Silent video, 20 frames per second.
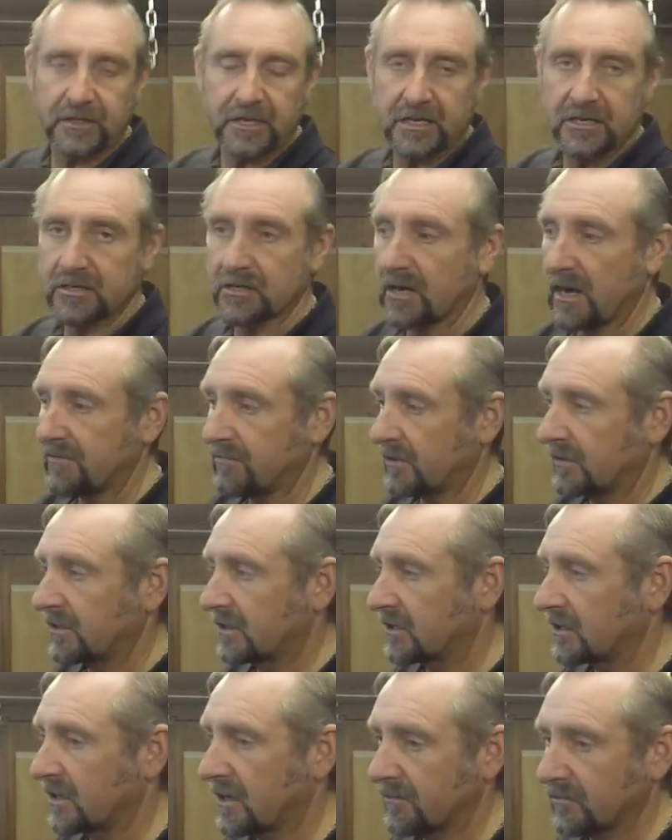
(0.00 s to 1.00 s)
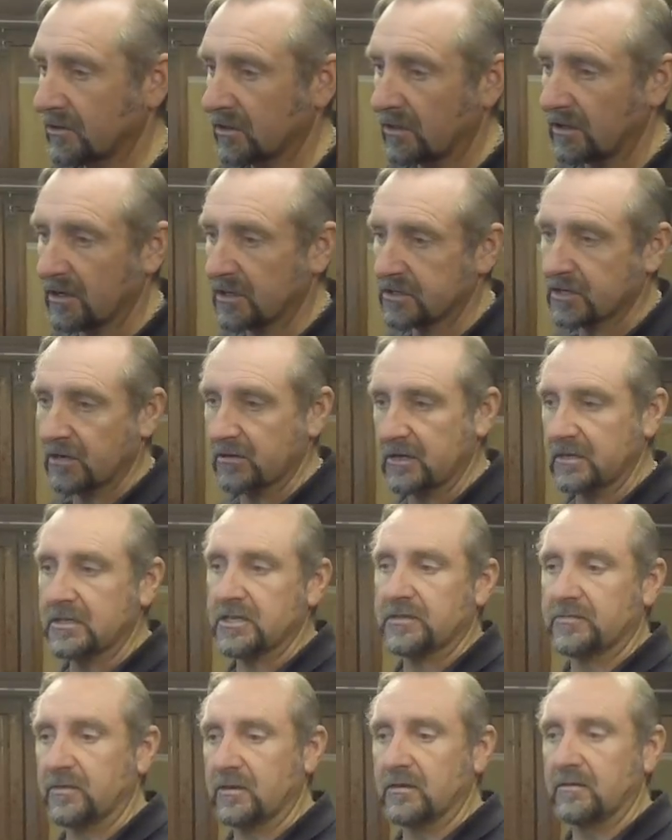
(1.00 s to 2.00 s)
fittings on everything that I've got. It's only
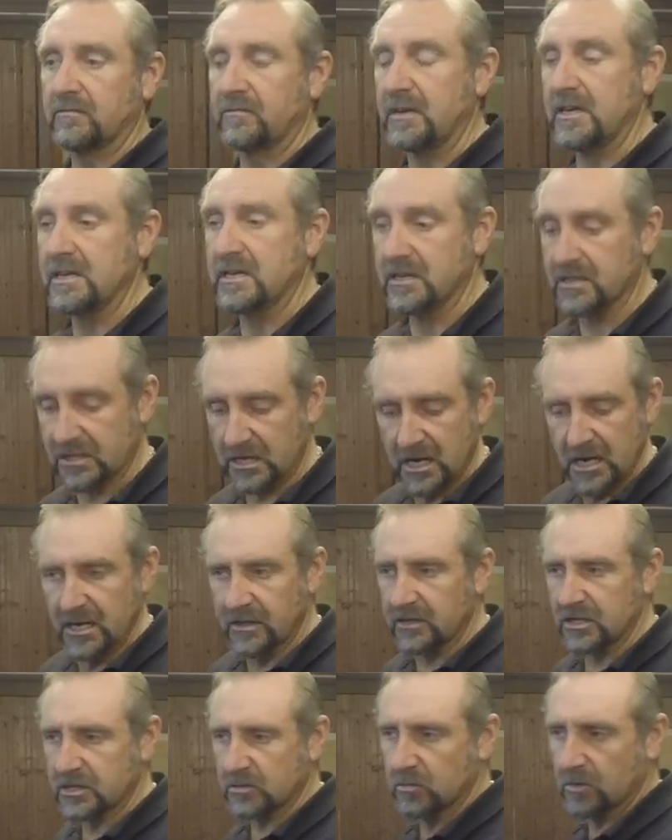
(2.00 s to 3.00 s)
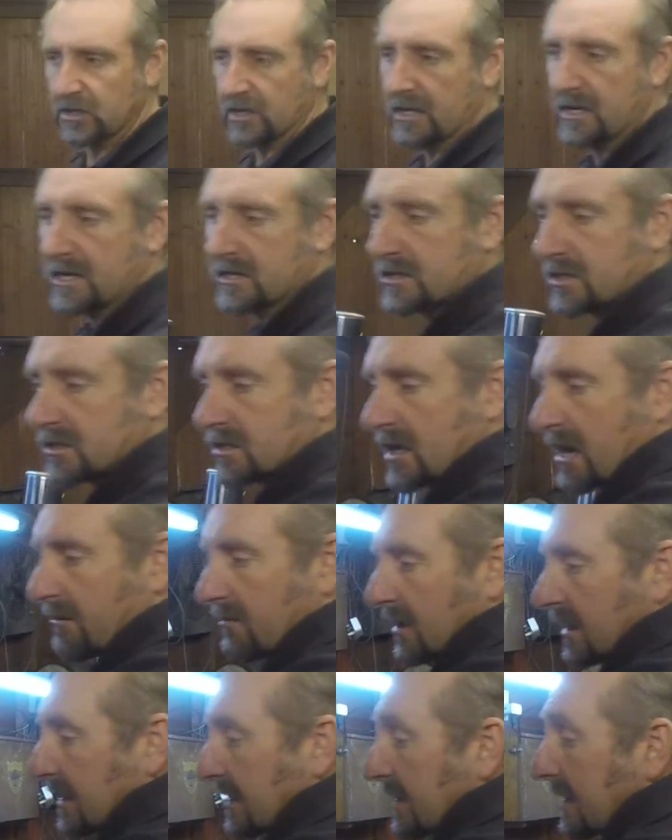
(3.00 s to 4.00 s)
just for convenience. This wouldn't
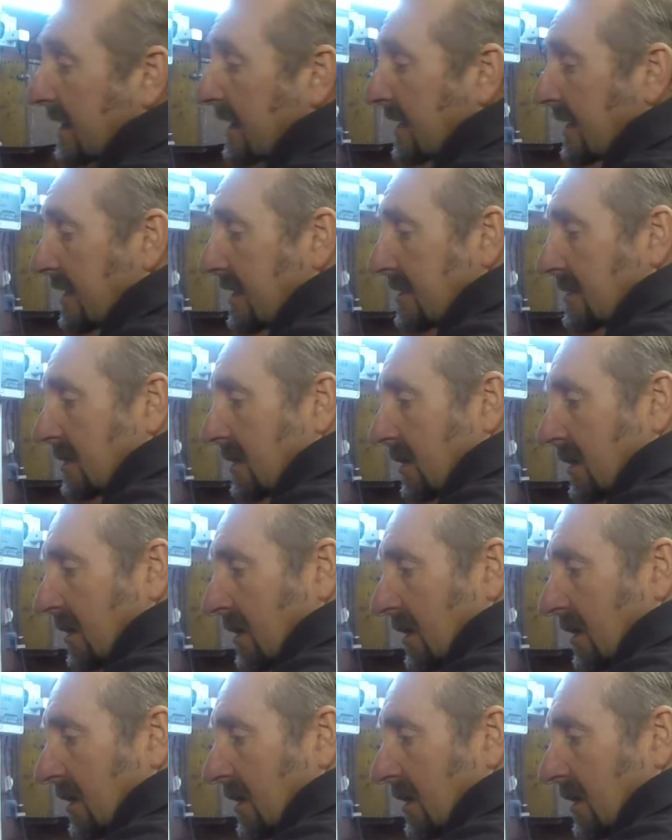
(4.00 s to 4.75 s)
necessarily need